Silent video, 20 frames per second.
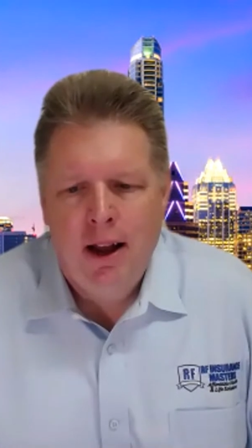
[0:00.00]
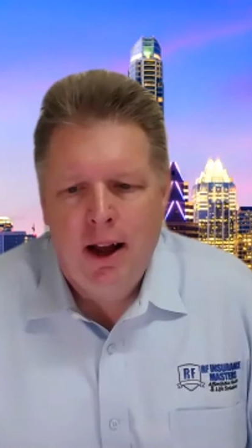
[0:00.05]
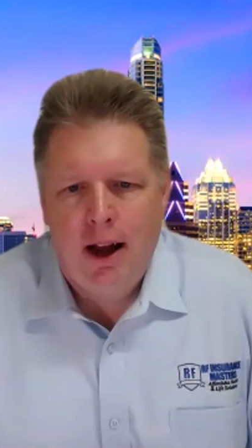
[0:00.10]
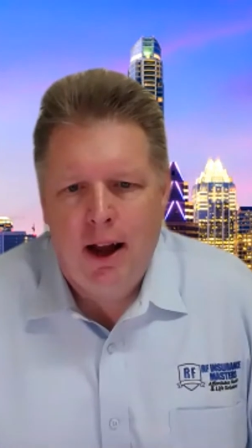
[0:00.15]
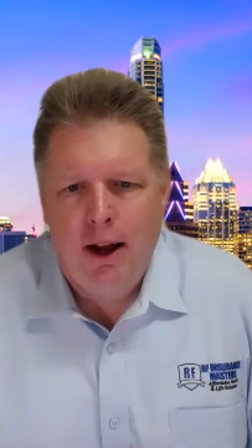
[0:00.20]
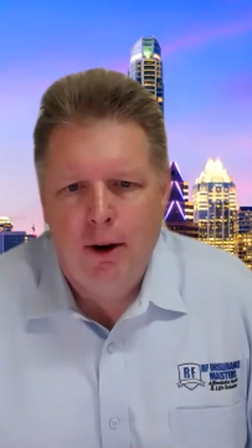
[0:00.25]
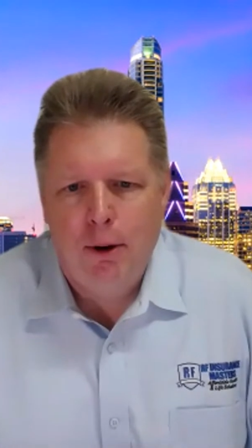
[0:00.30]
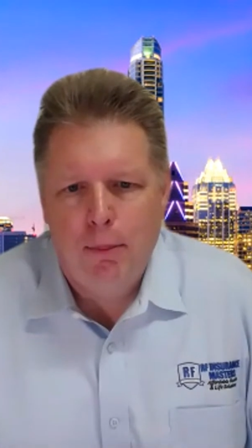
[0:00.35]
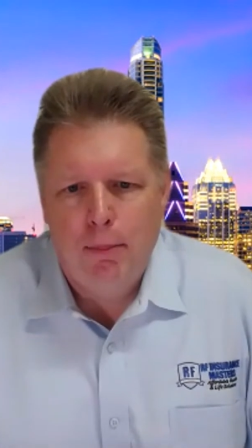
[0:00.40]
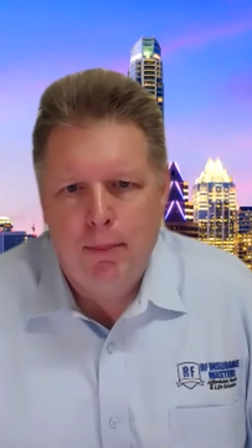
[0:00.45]

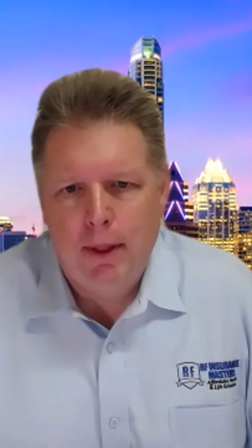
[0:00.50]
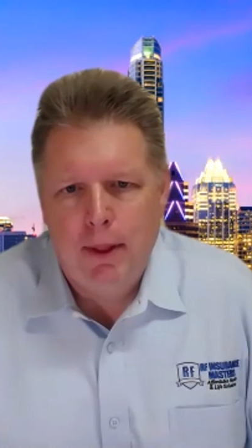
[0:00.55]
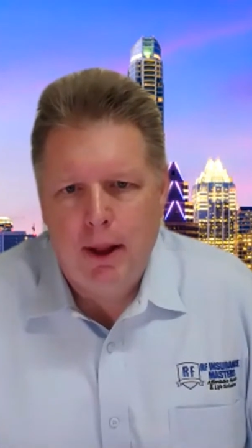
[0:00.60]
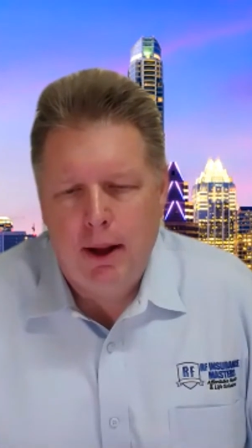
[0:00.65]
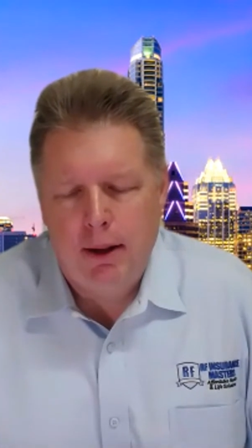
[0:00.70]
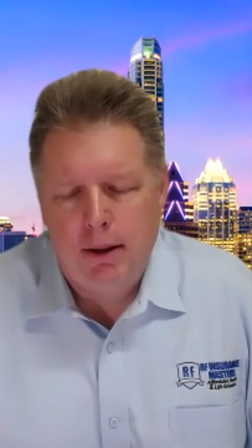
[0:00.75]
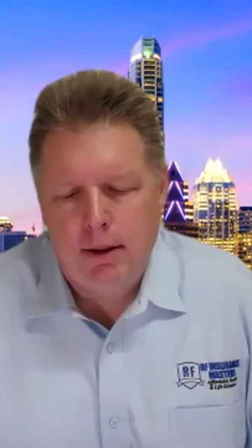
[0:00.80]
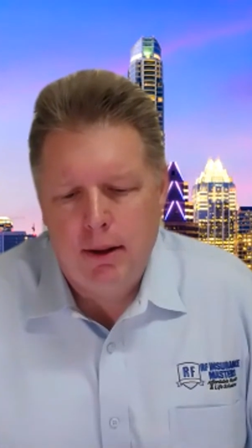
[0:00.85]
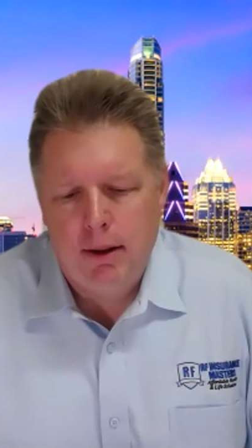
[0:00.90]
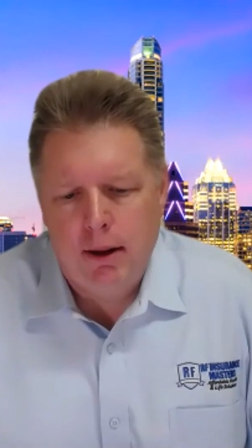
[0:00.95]
I hope
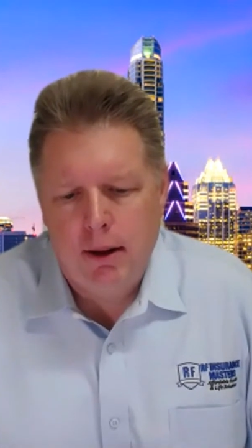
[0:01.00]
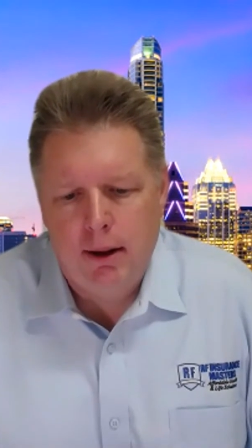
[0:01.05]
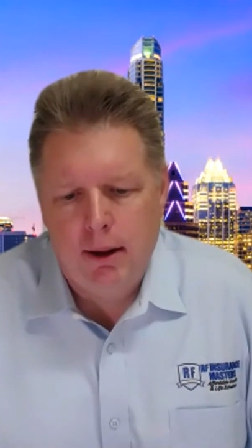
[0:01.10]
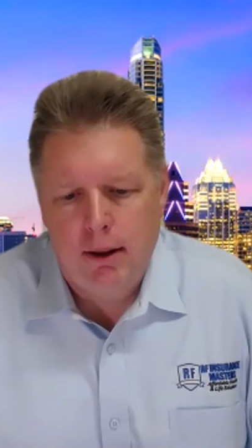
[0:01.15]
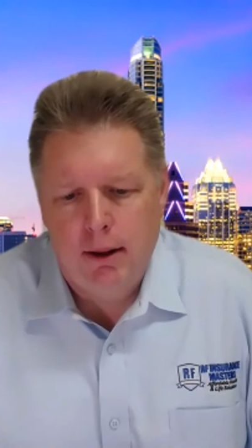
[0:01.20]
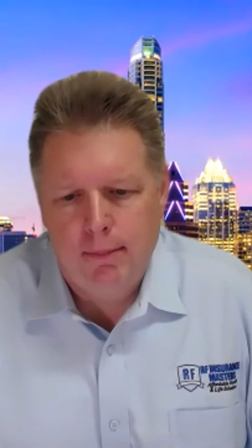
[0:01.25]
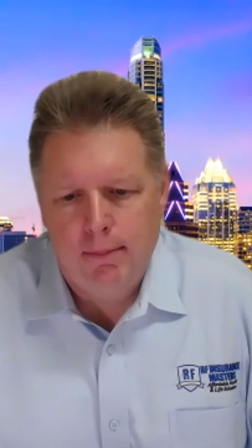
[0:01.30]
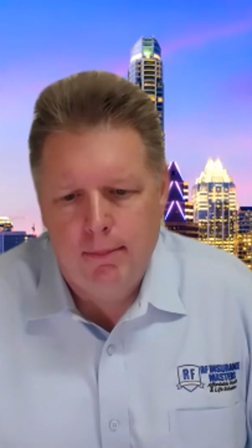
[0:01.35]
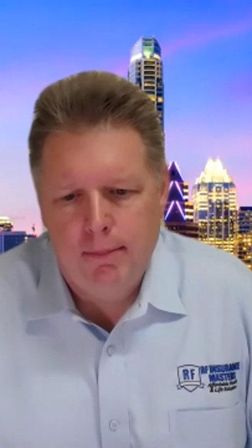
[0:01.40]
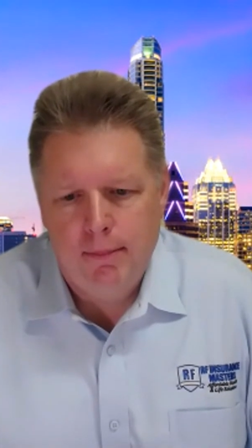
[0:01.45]
that
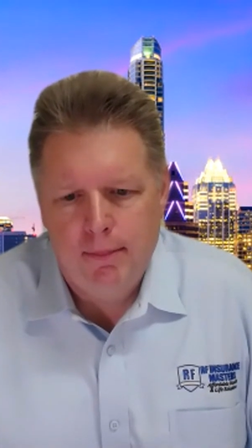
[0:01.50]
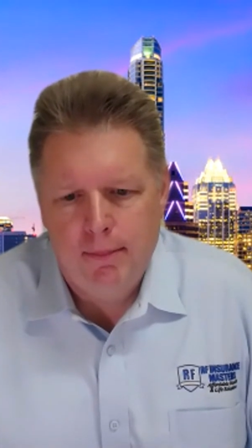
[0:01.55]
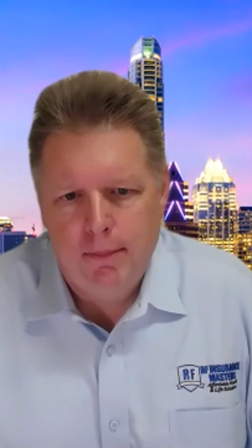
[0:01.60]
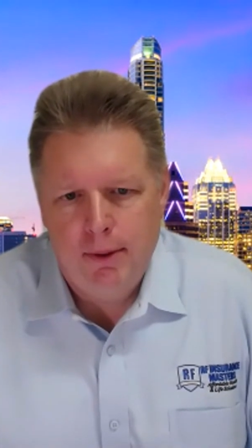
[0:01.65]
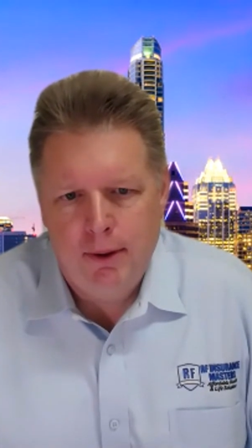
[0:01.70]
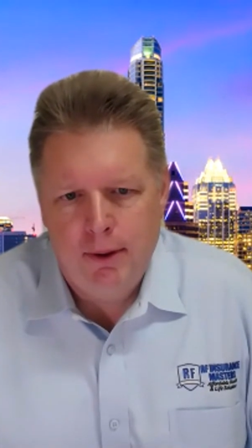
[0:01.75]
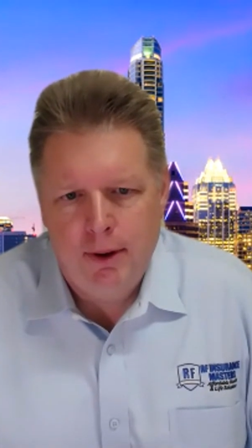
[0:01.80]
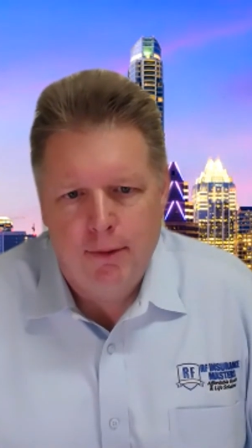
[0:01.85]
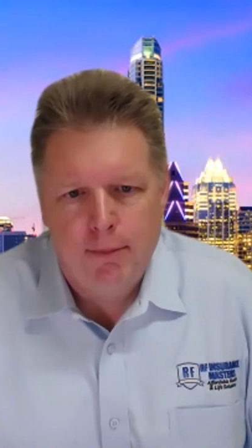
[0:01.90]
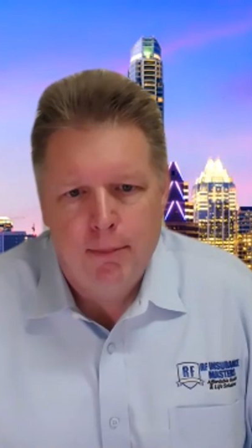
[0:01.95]

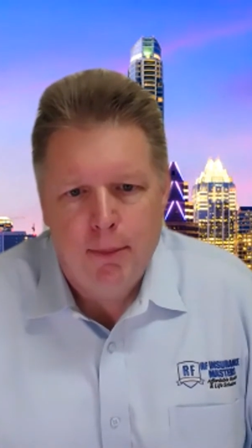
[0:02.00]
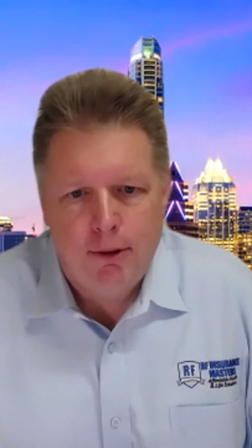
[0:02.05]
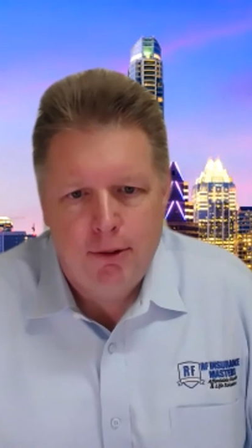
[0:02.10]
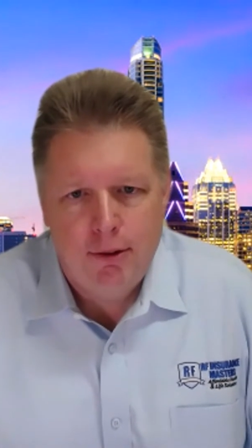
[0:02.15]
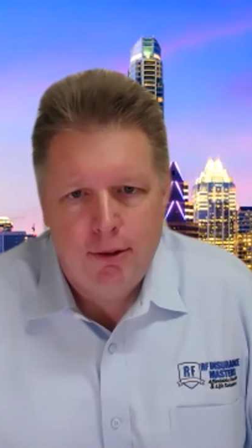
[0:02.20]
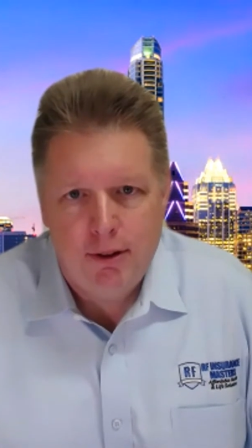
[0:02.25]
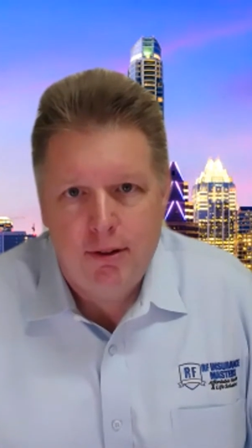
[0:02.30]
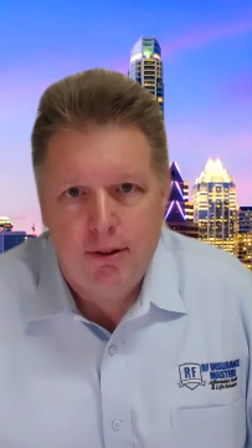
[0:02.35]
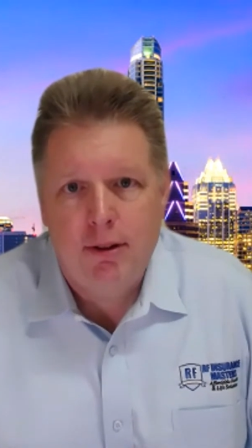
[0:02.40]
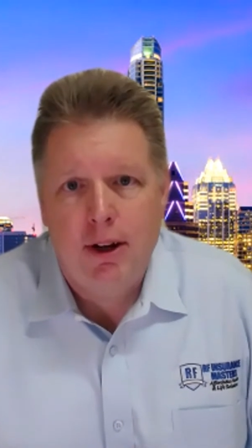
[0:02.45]
you have much
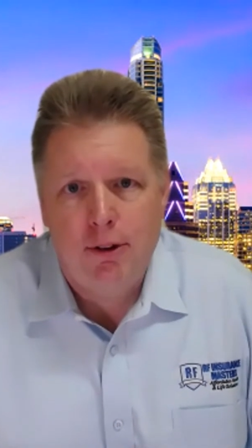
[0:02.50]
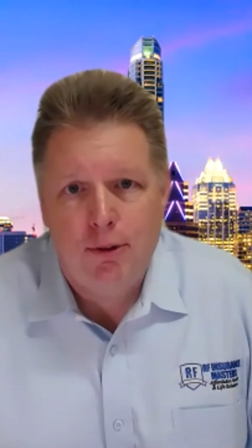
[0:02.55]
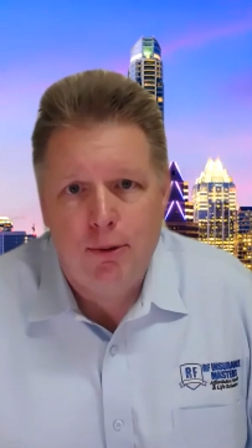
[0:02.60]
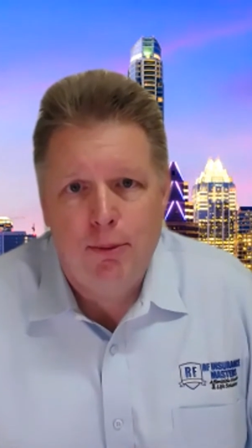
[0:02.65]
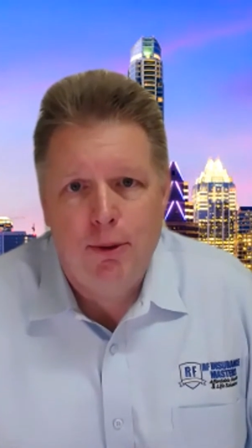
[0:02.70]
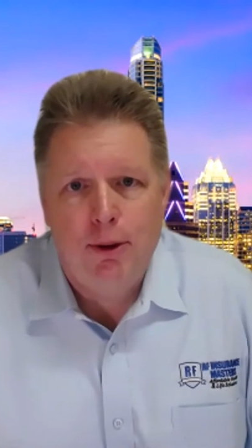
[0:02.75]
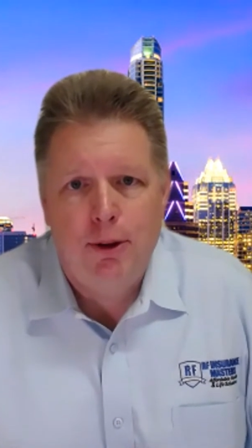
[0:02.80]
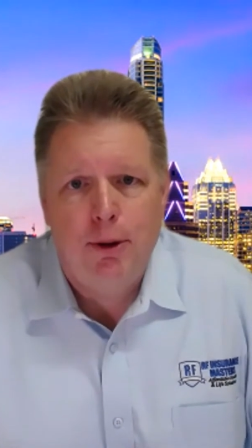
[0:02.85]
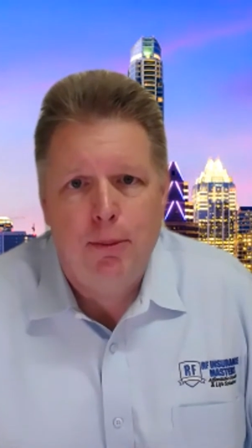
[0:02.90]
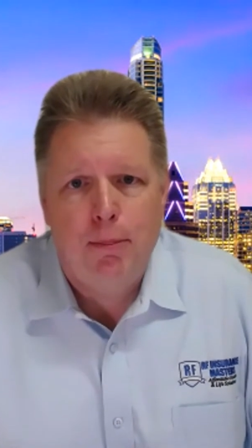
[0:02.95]
success
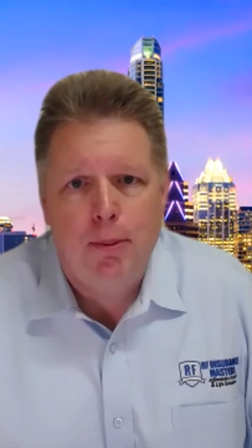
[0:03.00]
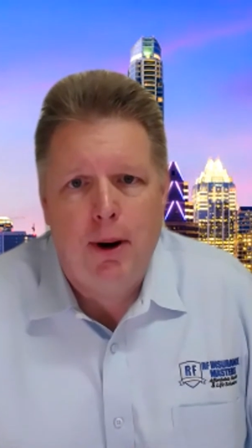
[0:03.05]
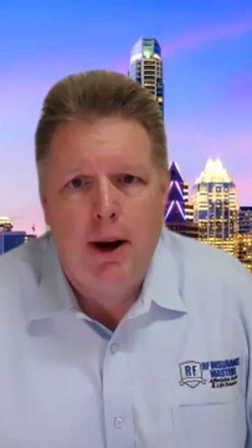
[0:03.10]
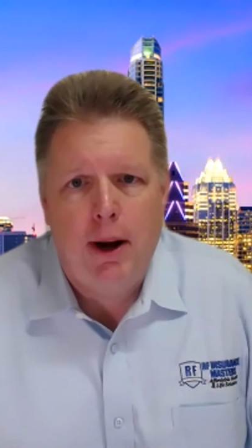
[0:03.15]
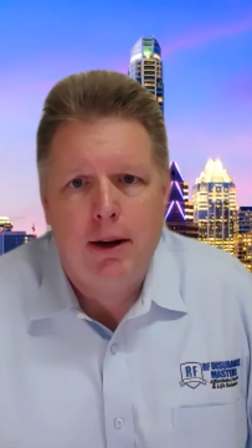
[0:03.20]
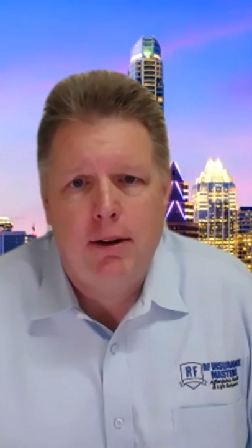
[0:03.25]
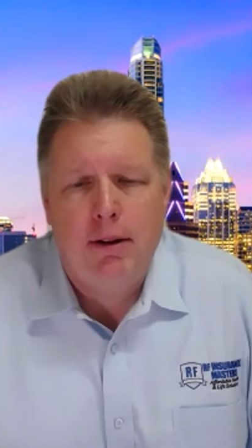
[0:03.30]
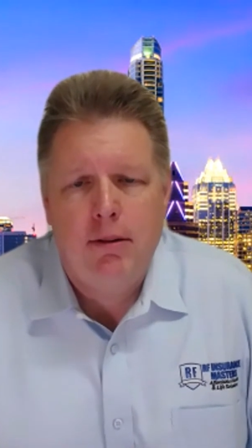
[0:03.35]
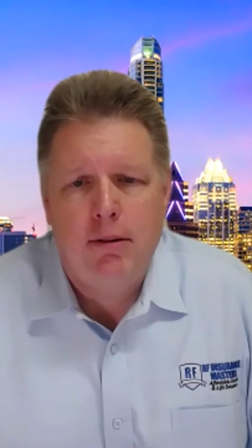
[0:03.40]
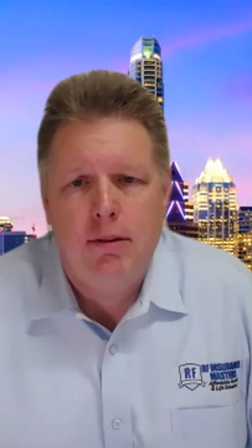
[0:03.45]
with your
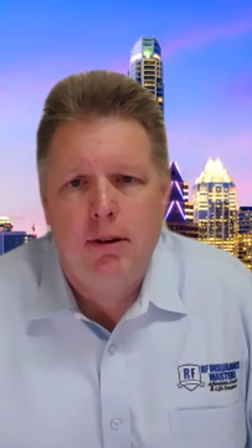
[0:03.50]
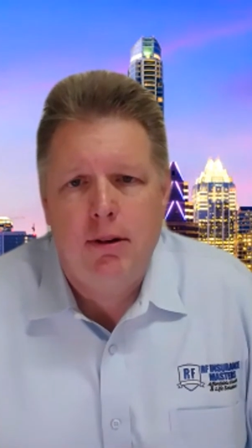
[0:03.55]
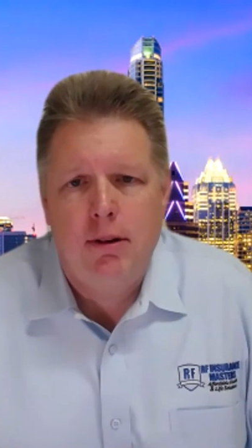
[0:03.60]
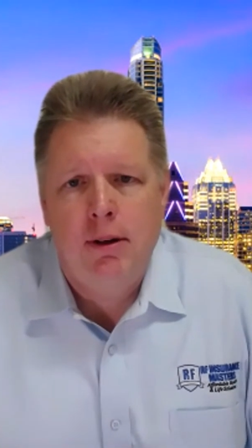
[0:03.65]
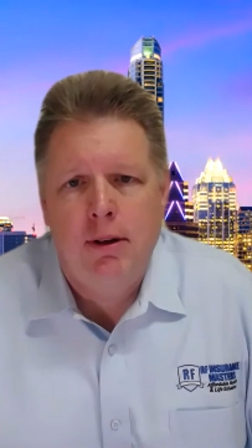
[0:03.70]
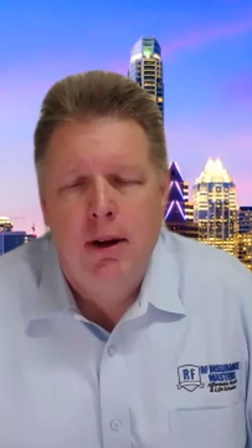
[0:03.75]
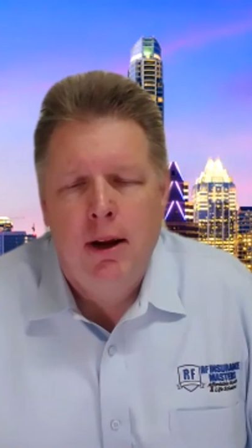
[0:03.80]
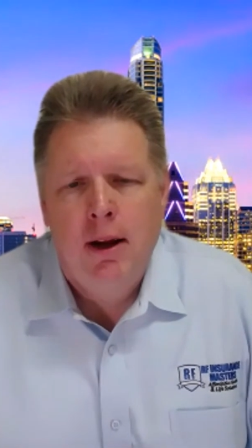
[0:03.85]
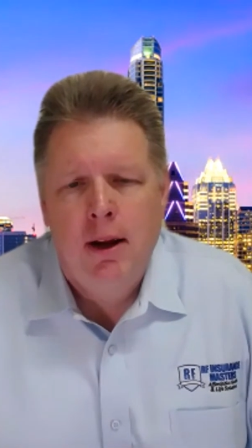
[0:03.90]
practice, and